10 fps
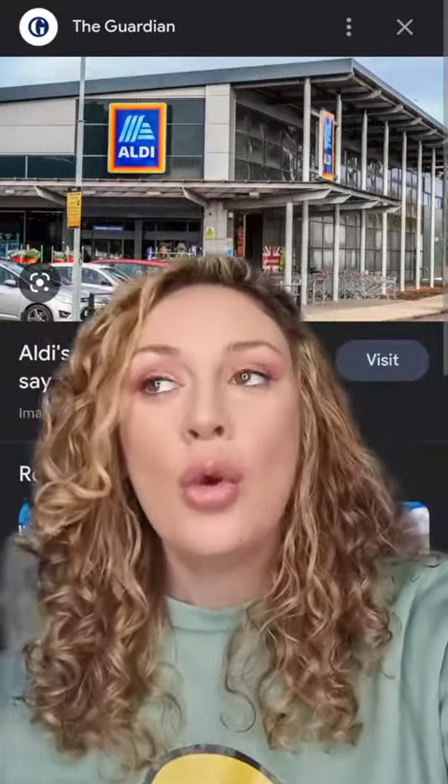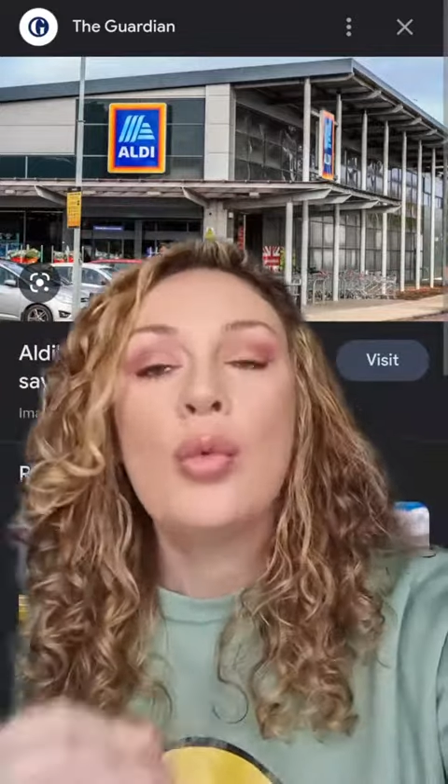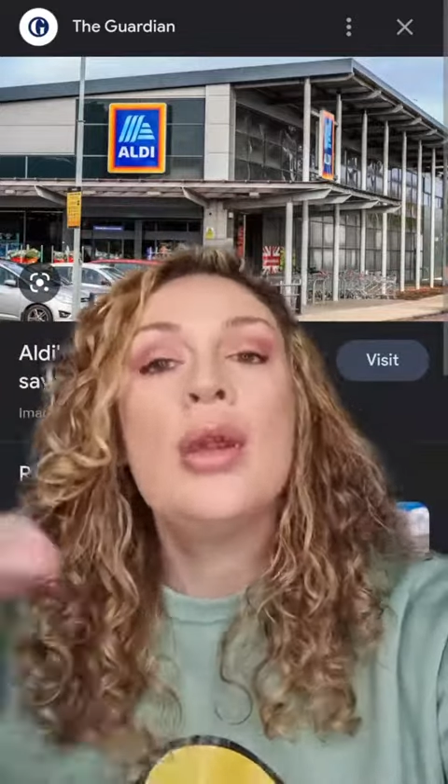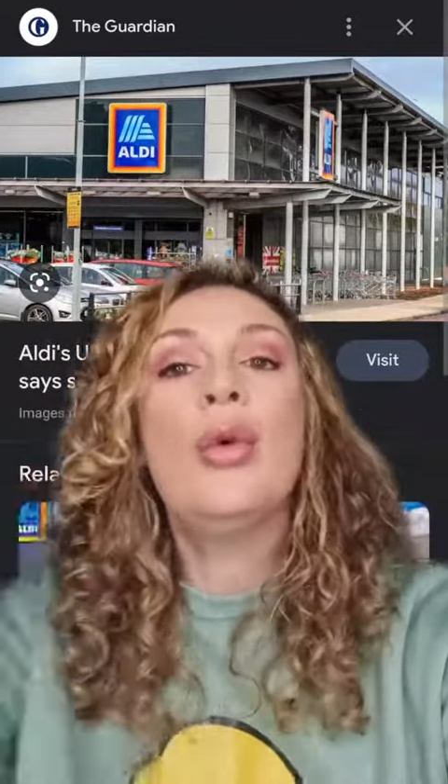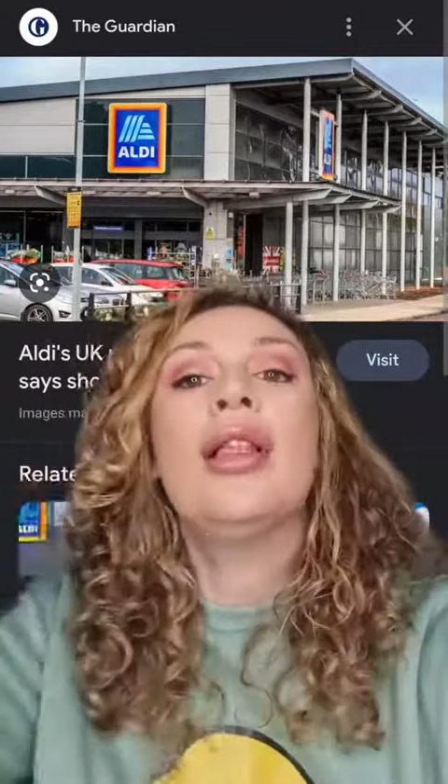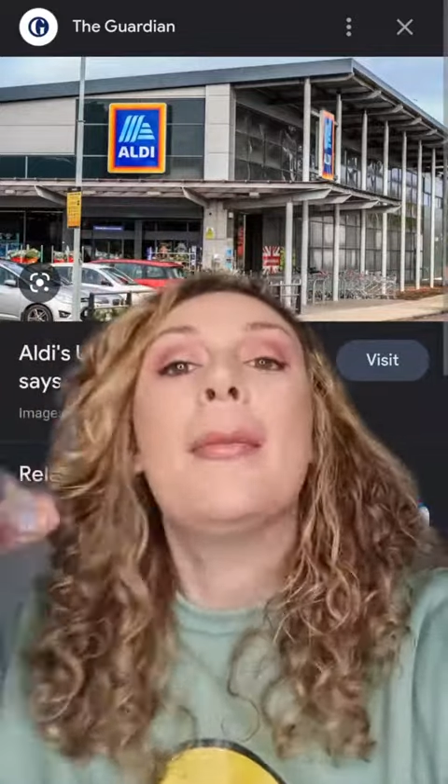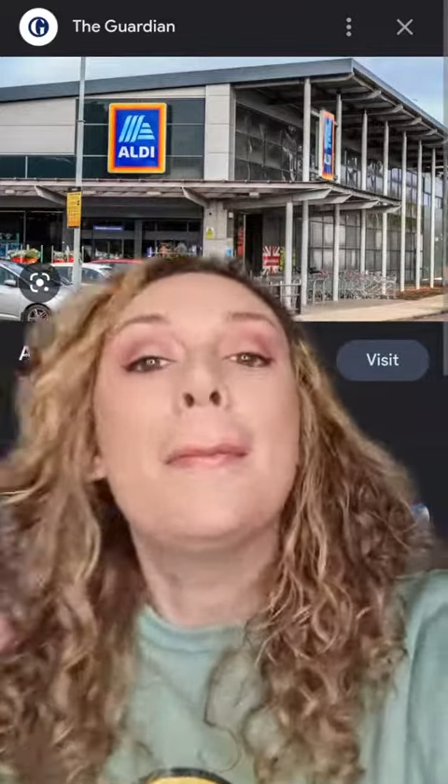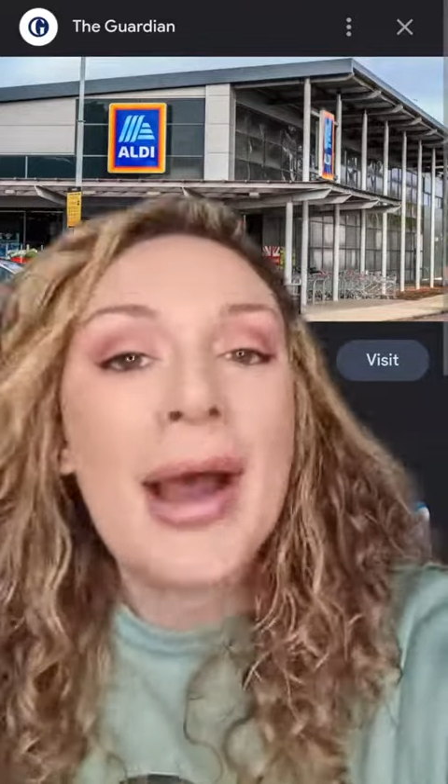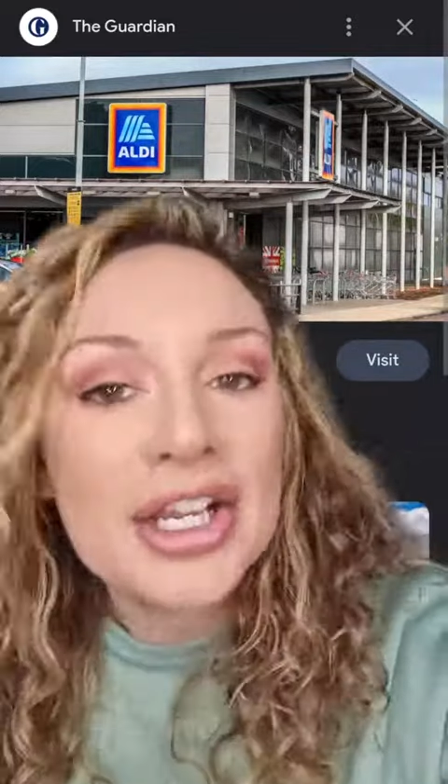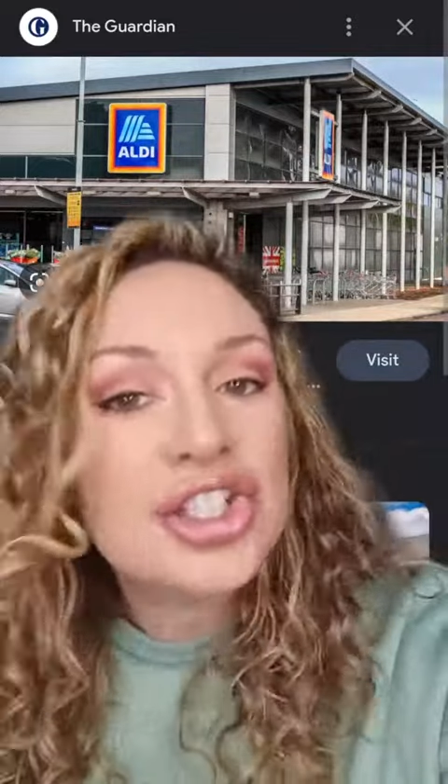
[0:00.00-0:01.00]
we will
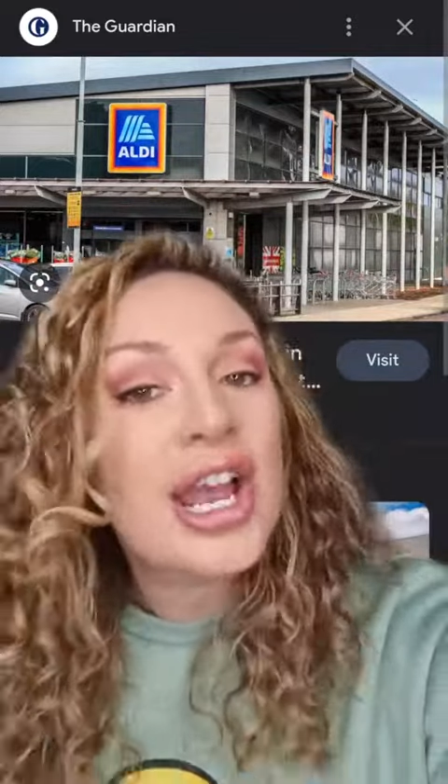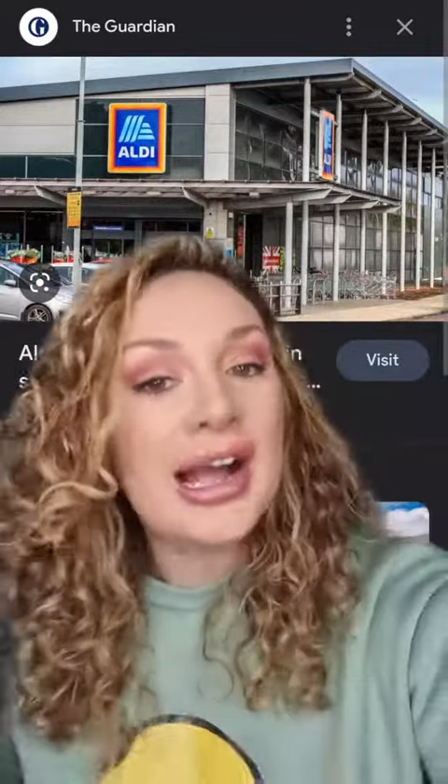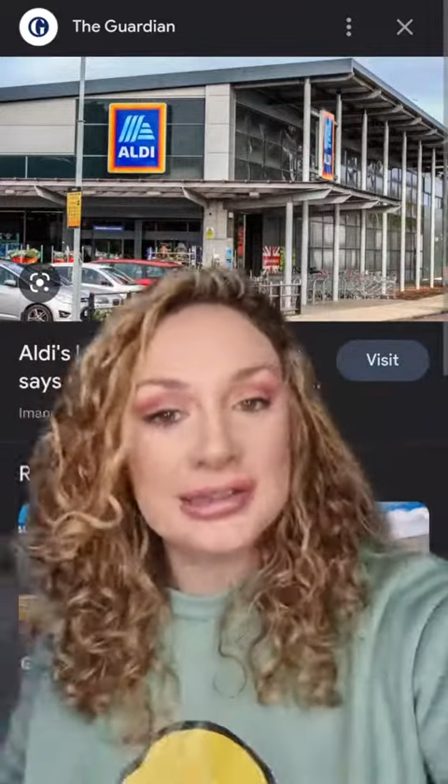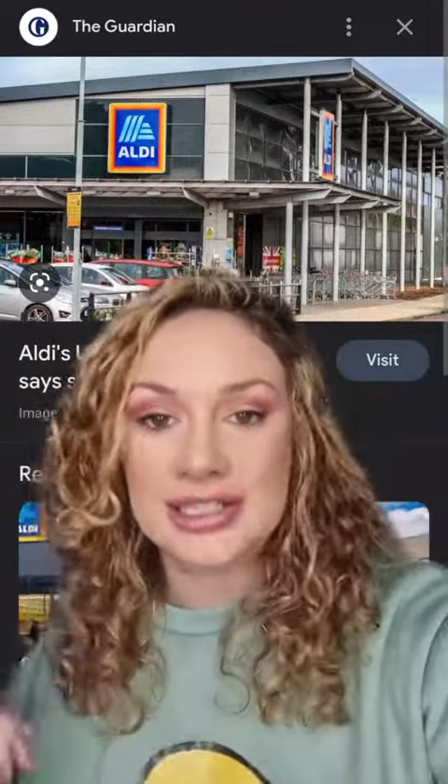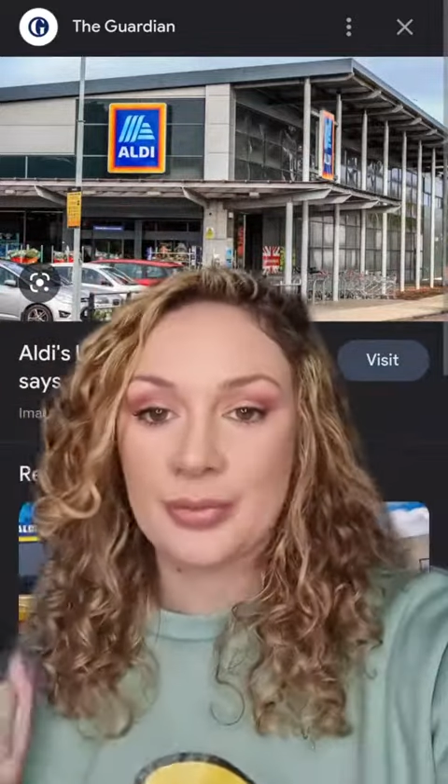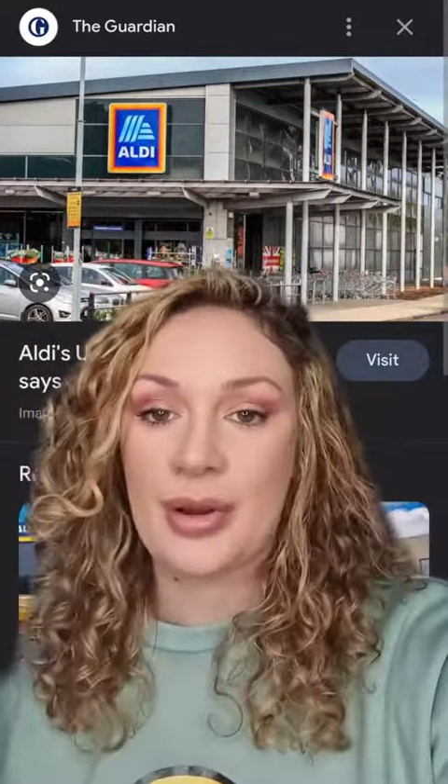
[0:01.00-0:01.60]
match Aldi's